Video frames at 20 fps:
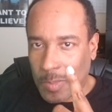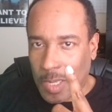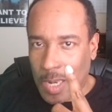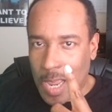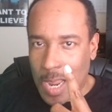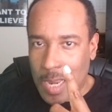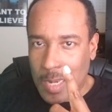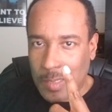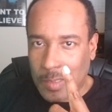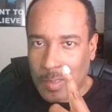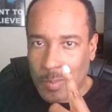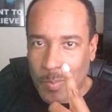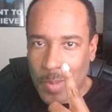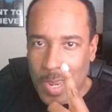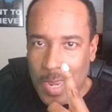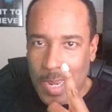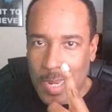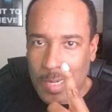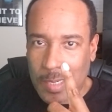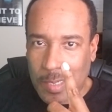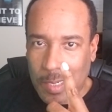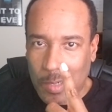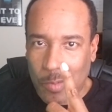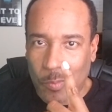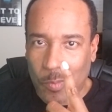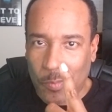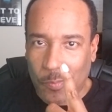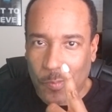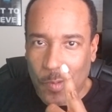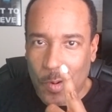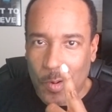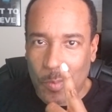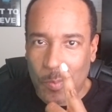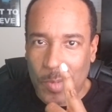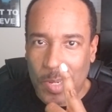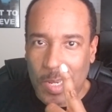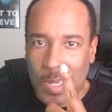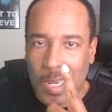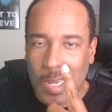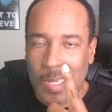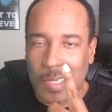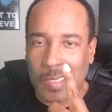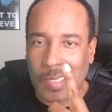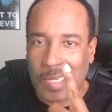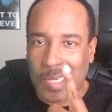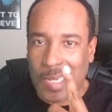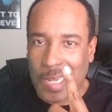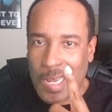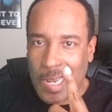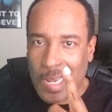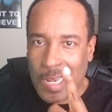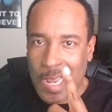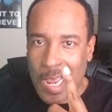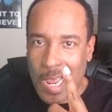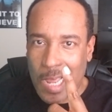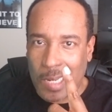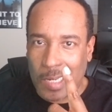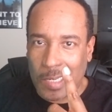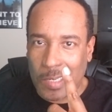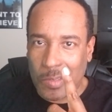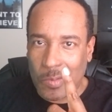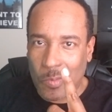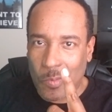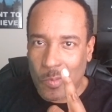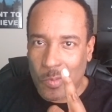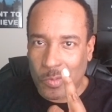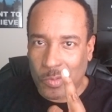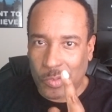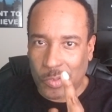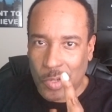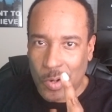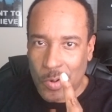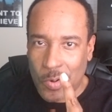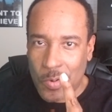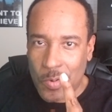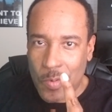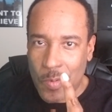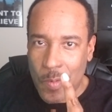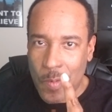clients of mine tend to refer to me as King Alan or Sir.